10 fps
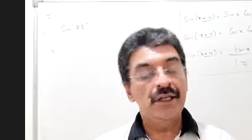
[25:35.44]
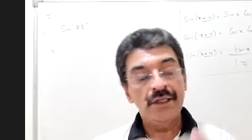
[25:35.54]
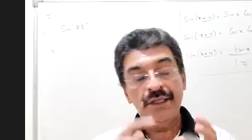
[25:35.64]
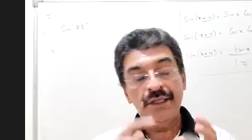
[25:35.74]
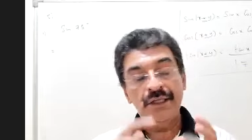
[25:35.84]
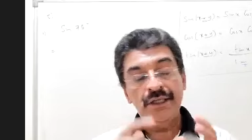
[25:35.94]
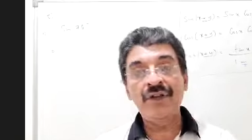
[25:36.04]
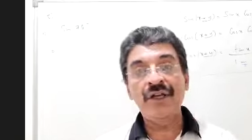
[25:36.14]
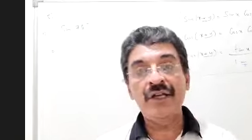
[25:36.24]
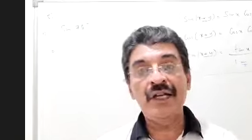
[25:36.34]
If
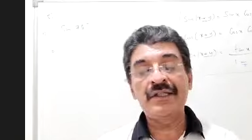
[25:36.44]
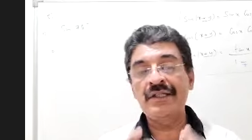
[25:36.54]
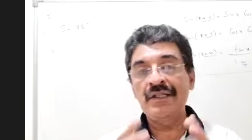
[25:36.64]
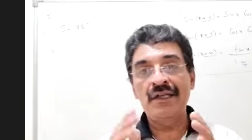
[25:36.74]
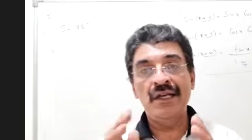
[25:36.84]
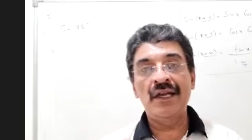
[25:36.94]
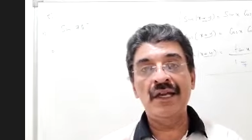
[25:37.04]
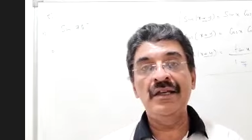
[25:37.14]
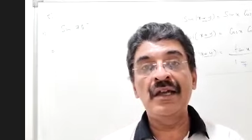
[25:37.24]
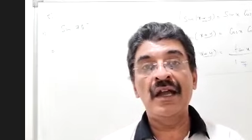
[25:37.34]
we get
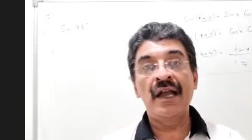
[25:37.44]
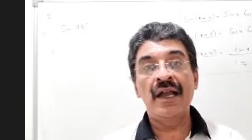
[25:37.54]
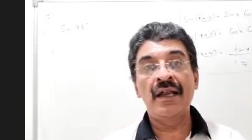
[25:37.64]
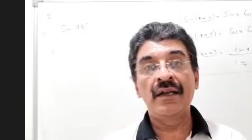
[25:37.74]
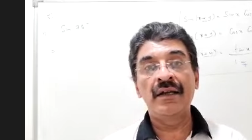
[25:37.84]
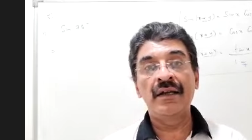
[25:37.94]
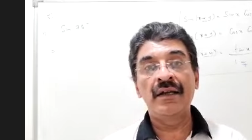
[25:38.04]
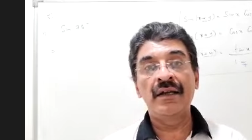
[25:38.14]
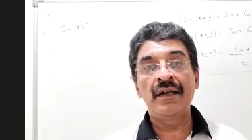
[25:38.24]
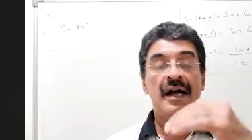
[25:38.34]
any
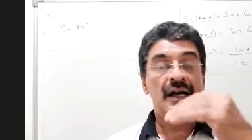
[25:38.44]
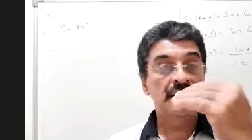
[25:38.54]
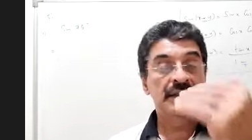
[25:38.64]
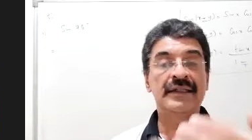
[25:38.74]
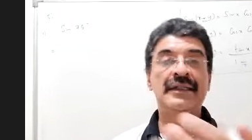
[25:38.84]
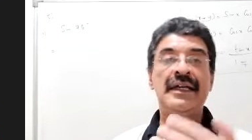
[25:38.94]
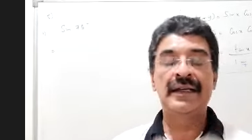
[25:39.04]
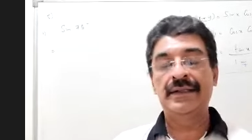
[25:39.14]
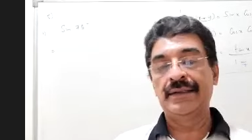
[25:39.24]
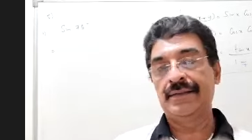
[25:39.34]
angle other
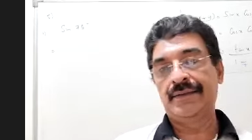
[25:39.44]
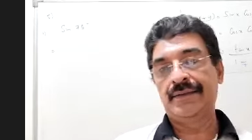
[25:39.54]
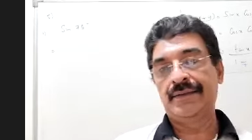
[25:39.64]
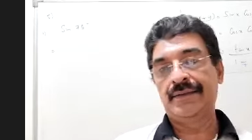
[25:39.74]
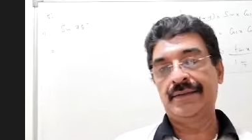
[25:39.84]
than this,